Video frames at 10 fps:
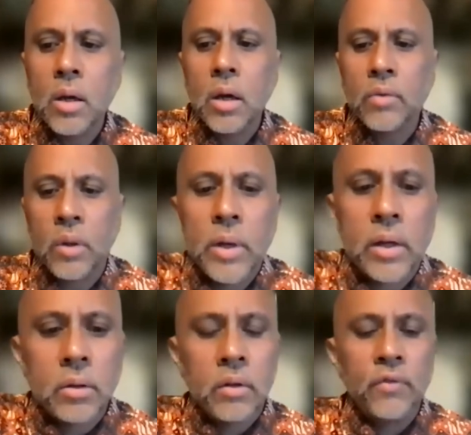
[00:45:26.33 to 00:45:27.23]
of our
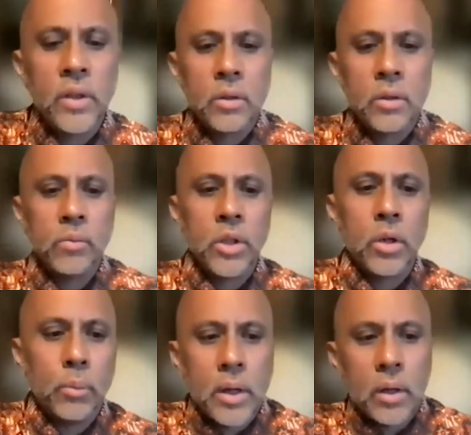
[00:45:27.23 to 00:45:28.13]
medical field, you
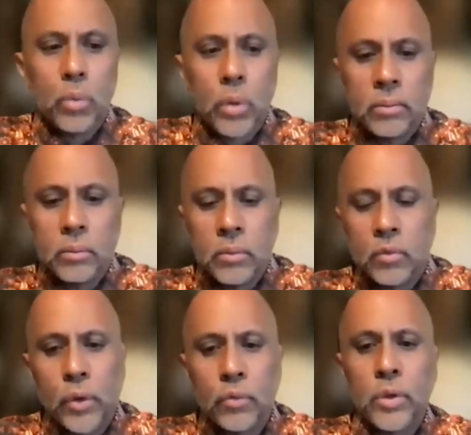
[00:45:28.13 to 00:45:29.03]
know, me, uh, one,
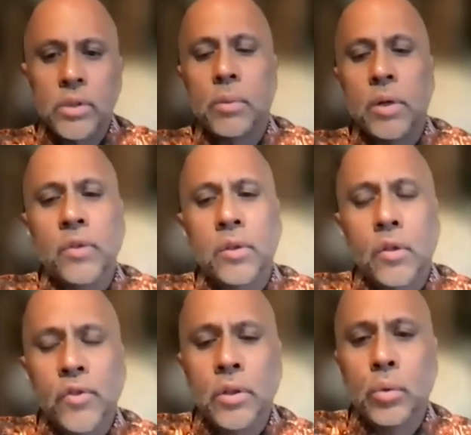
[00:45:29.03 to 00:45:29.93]
folks in the medical
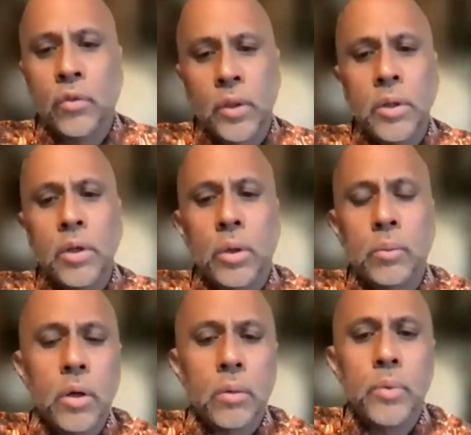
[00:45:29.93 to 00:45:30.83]
field who were Filipino who
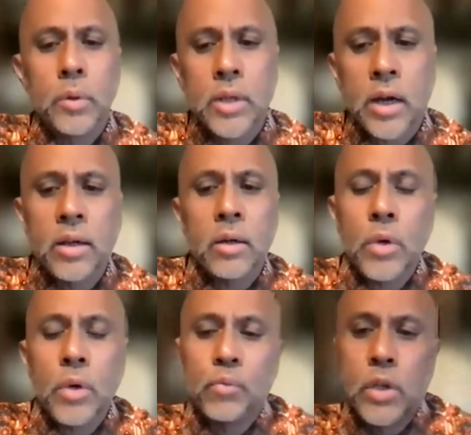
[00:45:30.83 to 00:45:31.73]
were dying.
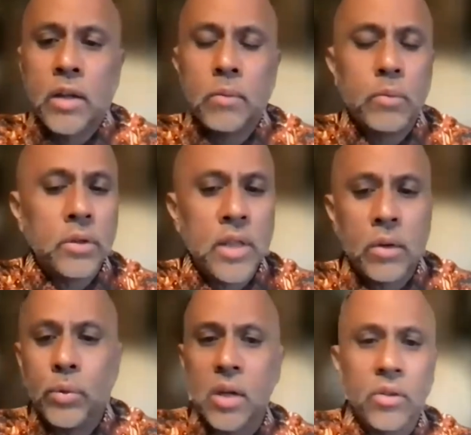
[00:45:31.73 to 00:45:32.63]
Uh, then,
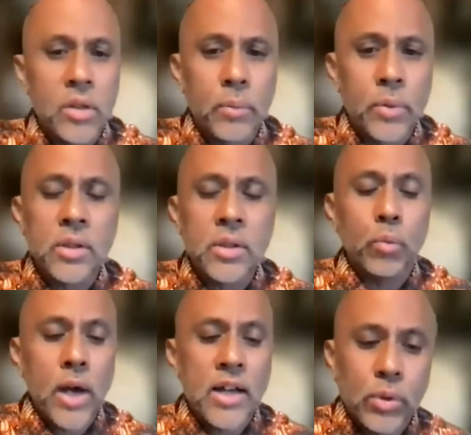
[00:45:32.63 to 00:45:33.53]
then we saw the numbers
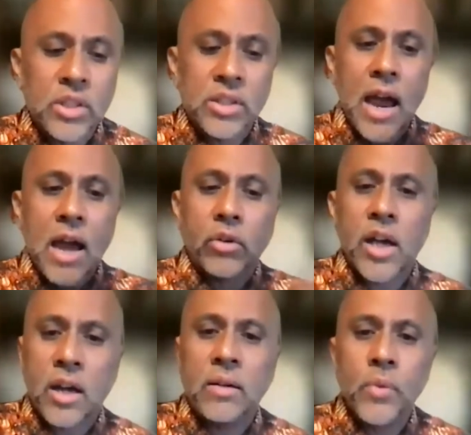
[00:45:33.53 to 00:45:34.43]
as we
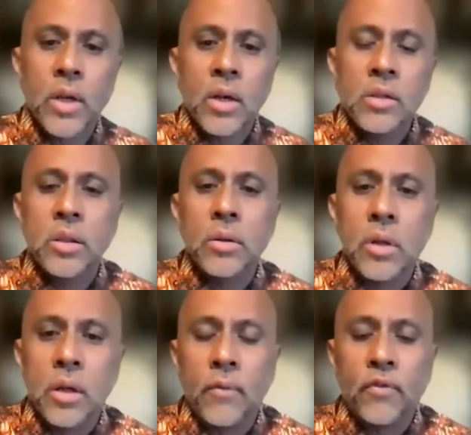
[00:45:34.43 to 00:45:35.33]
disaggregate to,
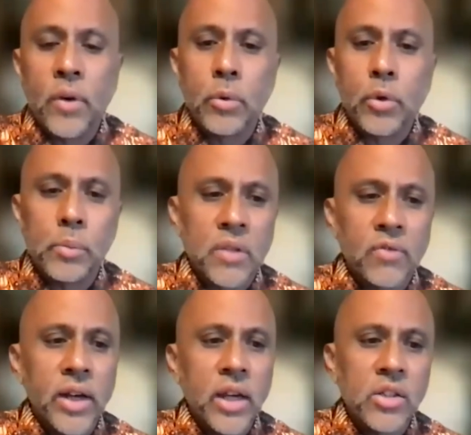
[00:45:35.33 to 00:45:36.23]
um, from groups of
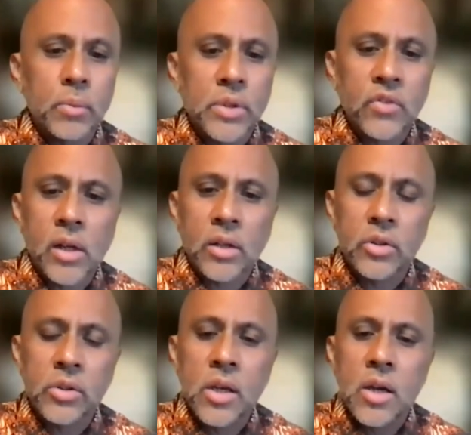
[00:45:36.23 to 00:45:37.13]
like Asian Pacific
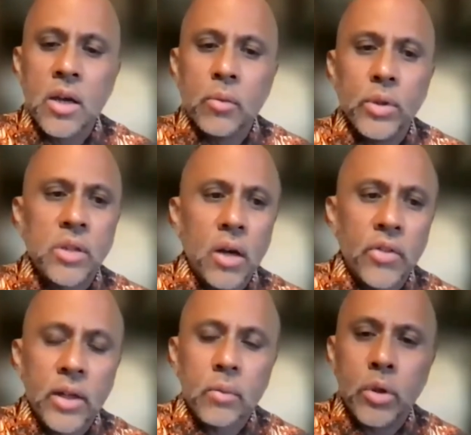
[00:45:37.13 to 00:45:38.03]
Islanders, we saw
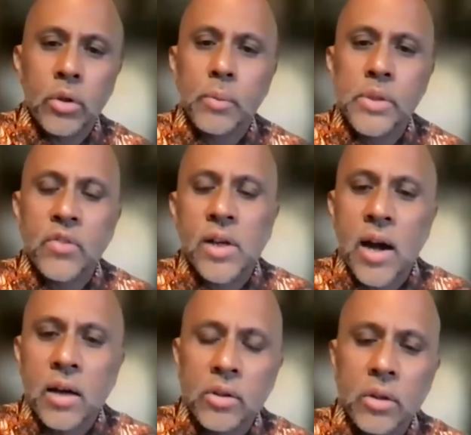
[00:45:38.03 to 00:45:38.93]
that, you know, the Pacific
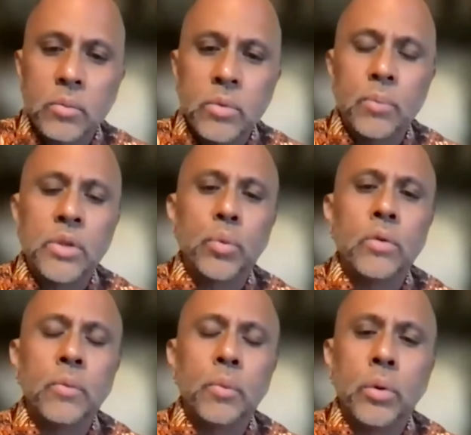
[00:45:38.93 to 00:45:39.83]
Islander numbers
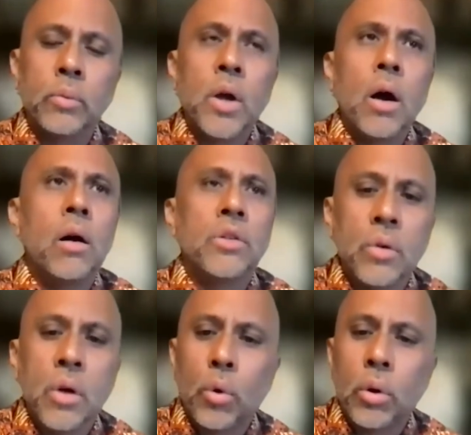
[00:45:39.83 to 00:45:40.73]
were, were
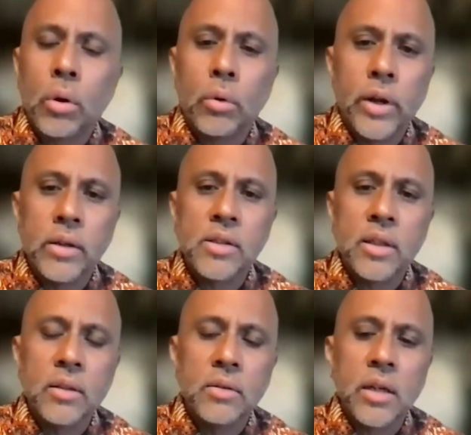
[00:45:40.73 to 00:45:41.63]
also hor
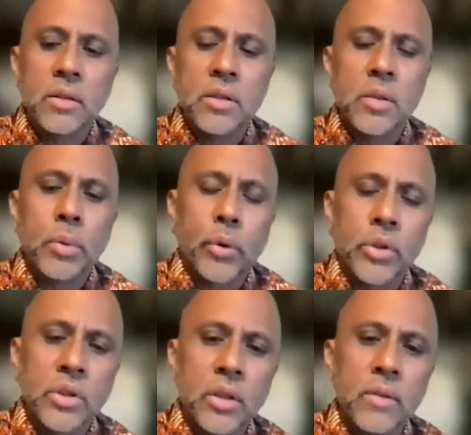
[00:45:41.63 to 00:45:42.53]
horrendously like
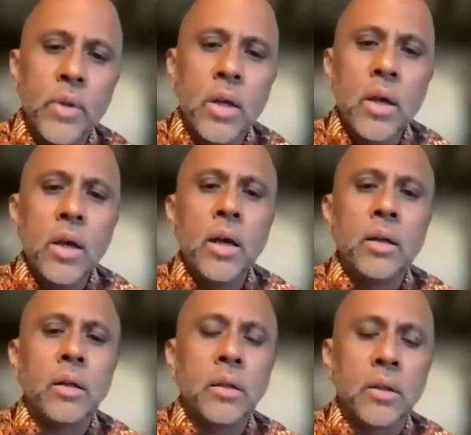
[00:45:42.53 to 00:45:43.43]
disproportionate.
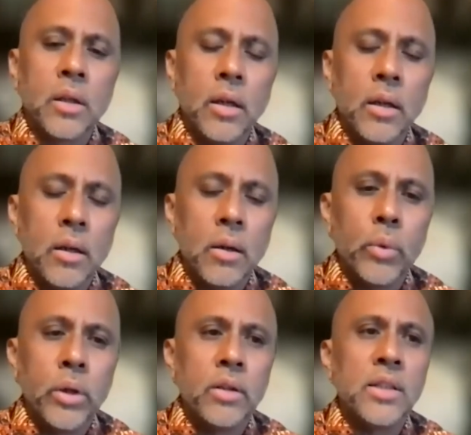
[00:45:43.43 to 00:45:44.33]
And clearly,
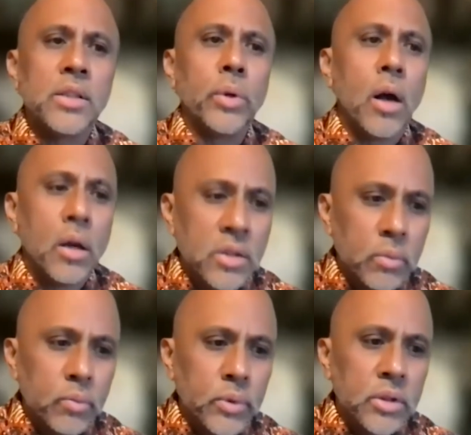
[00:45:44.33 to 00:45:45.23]
one of the things that we
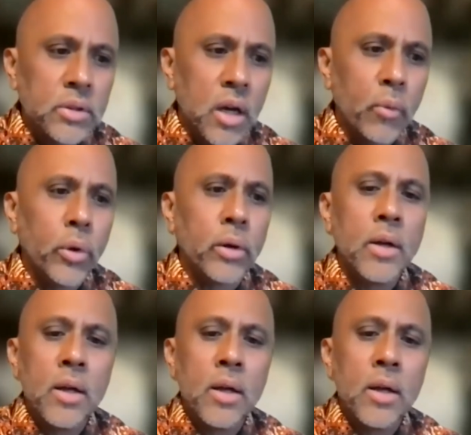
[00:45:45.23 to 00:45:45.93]
also saw were